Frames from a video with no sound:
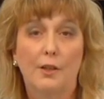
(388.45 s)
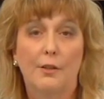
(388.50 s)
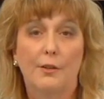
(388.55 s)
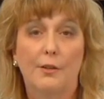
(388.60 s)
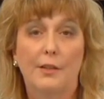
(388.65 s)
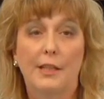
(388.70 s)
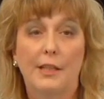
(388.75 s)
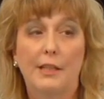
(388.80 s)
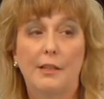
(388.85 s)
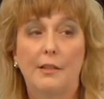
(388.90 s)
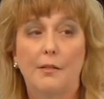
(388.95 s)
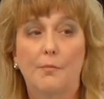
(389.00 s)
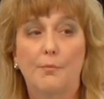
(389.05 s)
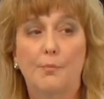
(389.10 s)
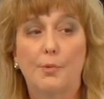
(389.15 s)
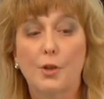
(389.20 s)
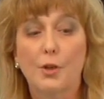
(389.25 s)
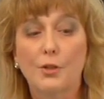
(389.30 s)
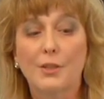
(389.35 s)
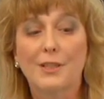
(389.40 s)
The
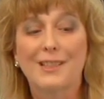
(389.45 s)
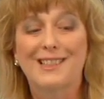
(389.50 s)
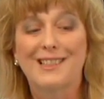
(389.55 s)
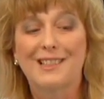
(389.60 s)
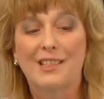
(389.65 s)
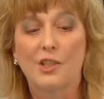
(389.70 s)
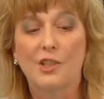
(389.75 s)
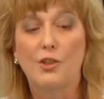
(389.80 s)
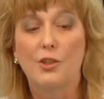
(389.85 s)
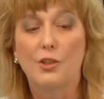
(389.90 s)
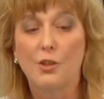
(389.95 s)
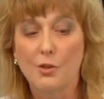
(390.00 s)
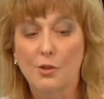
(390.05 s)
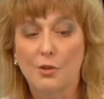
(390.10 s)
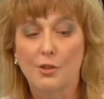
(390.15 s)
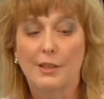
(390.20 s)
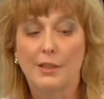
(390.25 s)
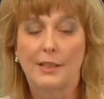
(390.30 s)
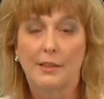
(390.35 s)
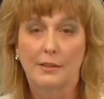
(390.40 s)
person isn't
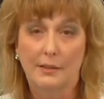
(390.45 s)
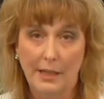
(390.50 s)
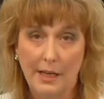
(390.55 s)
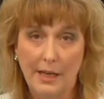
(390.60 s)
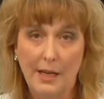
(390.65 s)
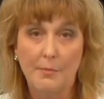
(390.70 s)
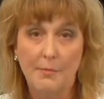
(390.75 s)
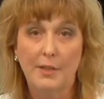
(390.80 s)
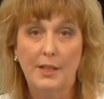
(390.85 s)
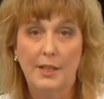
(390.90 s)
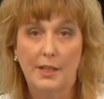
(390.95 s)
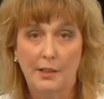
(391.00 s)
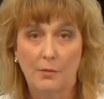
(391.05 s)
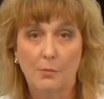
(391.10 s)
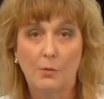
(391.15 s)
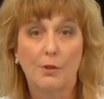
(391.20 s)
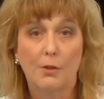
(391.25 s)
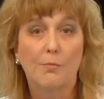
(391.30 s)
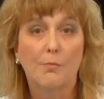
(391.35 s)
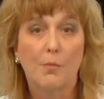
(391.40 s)
usually
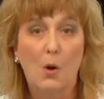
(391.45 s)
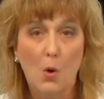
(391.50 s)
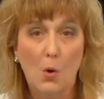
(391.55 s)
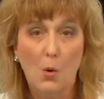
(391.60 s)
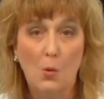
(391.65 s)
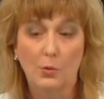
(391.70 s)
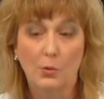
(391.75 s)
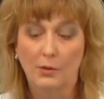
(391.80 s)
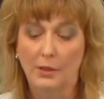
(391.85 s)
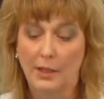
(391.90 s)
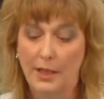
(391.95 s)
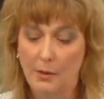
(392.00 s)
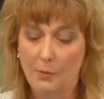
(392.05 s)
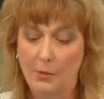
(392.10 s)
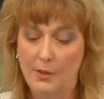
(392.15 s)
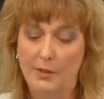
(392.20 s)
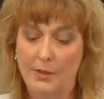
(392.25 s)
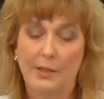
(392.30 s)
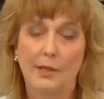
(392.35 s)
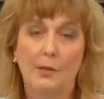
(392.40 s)
contaminated with mold like
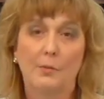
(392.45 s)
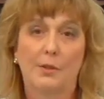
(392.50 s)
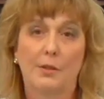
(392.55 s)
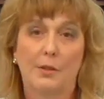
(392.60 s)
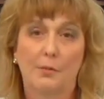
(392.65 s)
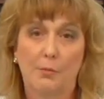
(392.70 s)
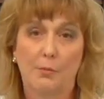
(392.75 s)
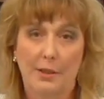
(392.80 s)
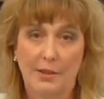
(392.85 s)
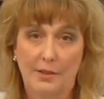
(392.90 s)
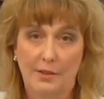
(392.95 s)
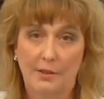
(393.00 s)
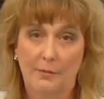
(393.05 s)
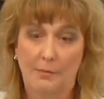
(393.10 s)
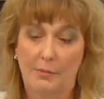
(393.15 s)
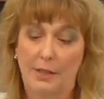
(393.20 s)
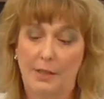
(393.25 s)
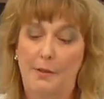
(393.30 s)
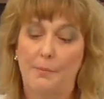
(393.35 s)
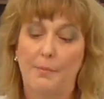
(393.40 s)
we see with the breast
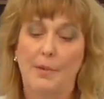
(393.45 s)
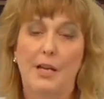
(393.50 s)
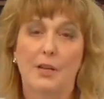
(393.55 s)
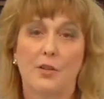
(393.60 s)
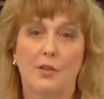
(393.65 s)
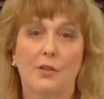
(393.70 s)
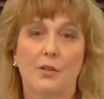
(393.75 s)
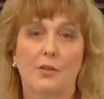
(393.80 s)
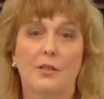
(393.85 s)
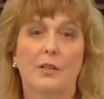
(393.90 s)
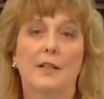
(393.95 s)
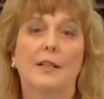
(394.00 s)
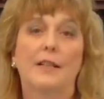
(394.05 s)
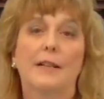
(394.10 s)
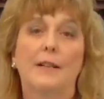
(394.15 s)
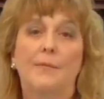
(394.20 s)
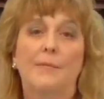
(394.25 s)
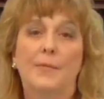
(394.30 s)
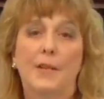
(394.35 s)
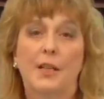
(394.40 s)
implant patients.
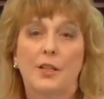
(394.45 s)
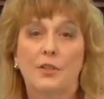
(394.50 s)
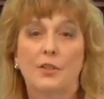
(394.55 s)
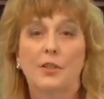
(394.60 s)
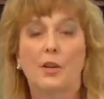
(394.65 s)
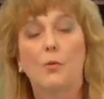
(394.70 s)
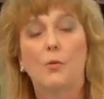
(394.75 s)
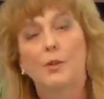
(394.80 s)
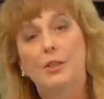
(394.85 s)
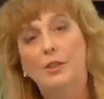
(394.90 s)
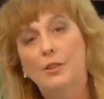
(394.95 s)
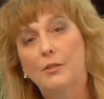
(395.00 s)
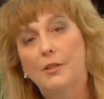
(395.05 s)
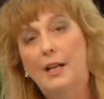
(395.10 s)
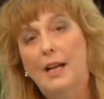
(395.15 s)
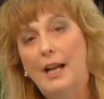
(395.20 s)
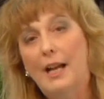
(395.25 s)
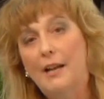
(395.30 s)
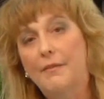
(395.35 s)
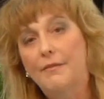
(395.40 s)
So when you
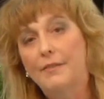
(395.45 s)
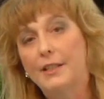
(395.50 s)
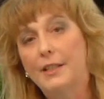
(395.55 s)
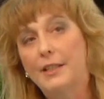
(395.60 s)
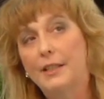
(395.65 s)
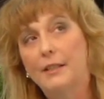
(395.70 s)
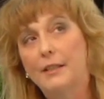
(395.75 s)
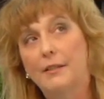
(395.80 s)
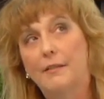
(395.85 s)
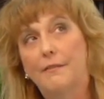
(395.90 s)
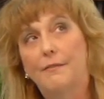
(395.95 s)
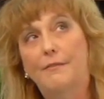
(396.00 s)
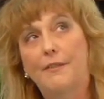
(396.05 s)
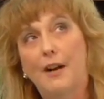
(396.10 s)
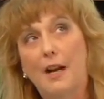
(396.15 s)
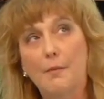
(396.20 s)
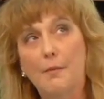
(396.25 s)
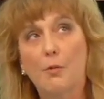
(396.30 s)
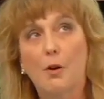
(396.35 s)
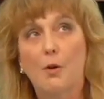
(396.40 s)
have the
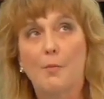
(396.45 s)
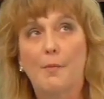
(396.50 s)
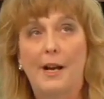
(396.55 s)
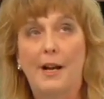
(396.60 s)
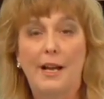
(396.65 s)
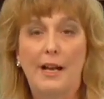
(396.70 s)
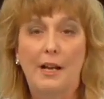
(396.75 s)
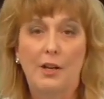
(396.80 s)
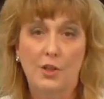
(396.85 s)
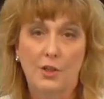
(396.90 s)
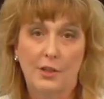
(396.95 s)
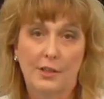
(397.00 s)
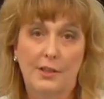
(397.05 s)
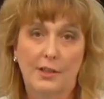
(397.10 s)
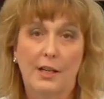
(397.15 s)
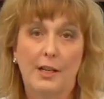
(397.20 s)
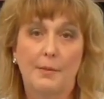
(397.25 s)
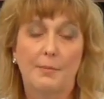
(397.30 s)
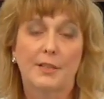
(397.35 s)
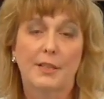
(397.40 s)
fibromyalgia
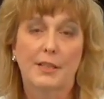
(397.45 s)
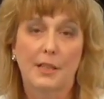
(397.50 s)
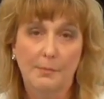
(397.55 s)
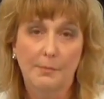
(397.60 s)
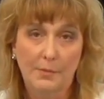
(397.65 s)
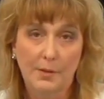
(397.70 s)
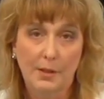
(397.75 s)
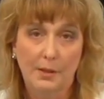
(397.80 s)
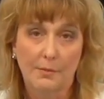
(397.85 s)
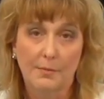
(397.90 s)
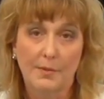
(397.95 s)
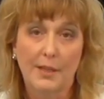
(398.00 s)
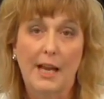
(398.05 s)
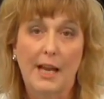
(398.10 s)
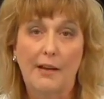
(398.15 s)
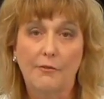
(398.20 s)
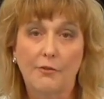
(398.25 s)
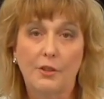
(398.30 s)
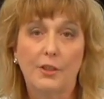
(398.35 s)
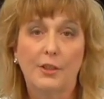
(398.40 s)
type symptoms
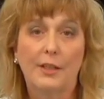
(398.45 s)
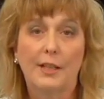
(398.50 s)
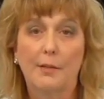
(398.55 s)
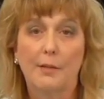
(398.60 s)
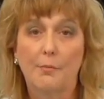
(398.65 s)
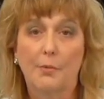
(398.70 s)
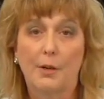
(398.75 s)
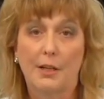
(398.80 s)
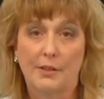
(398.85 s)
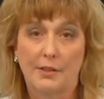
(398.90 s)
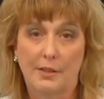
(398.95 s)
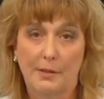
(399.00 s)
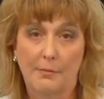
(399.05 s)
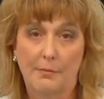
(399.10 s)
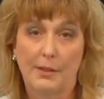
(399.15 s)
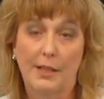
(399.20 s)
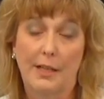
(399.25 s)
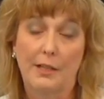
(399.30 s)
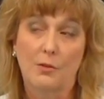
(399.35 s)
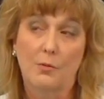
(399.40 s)
after you get breast
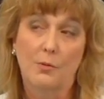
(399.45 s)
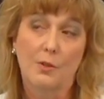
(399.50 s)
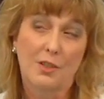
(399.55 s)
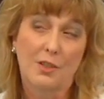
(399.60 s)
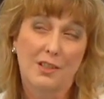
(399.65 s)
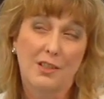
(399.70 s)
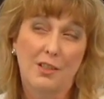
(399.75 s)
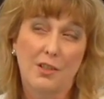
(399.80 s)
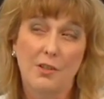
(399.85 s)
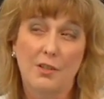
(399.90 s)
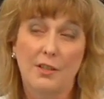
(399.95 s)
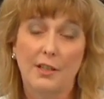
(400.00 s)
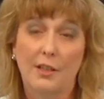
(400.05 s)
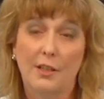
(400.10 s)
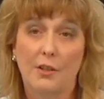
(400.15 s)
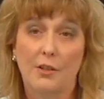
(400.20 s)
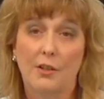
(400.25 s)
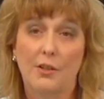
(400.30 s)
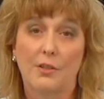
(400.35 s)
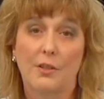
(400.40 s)
implants, which usually
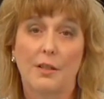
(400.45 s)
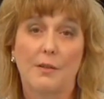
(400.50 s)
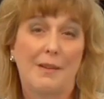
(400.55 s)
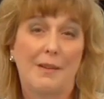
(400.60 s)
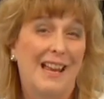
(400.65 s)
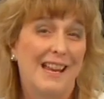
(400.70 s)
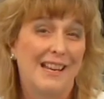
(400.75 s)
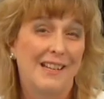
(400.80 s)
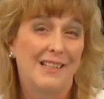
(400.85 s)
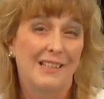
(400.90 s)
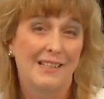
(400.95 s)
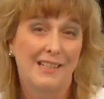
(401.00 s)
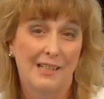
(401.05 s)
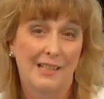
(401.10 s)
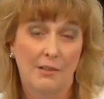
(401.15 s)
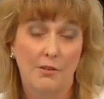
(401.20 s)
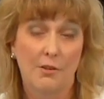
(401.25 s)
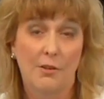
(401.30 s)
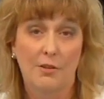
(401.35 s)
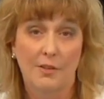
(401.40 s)
occurs 8 to
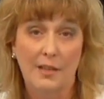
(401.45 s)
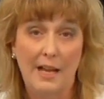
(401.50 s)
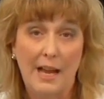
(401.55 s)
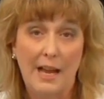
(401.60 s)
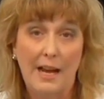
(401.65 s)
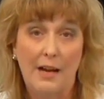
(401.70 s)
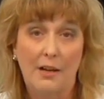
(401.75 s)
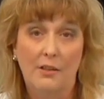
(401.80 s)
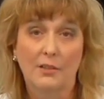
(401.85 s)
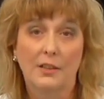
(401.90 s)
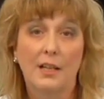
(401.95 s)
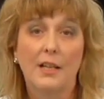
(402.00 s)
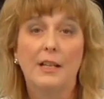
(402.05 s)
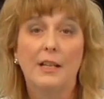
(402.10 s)
10 years out,